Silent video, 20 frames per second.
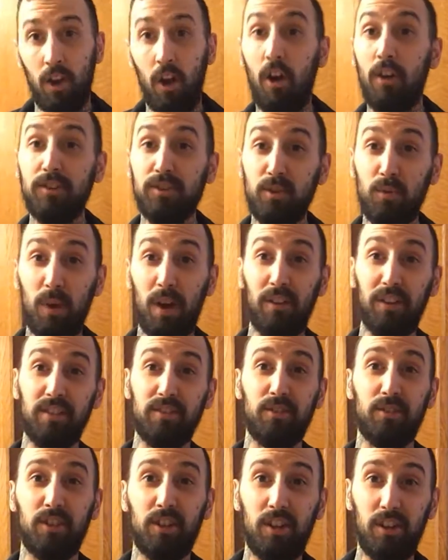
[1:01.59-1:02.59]
Also, while
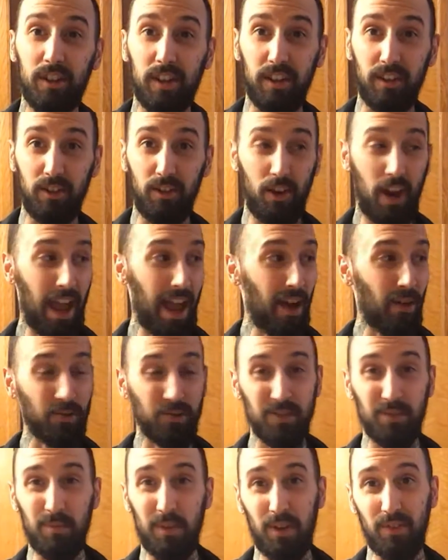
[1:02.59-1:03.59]
these are cooking, your
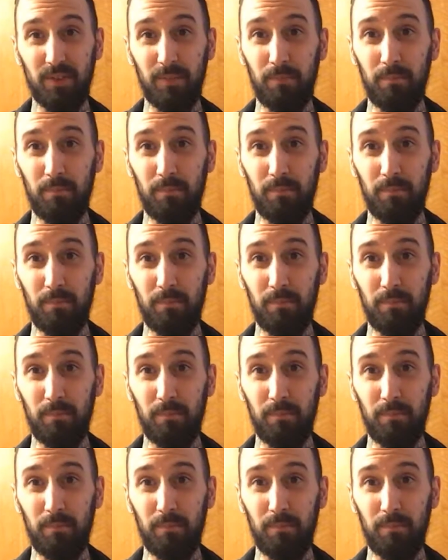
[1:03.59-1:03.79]
house smells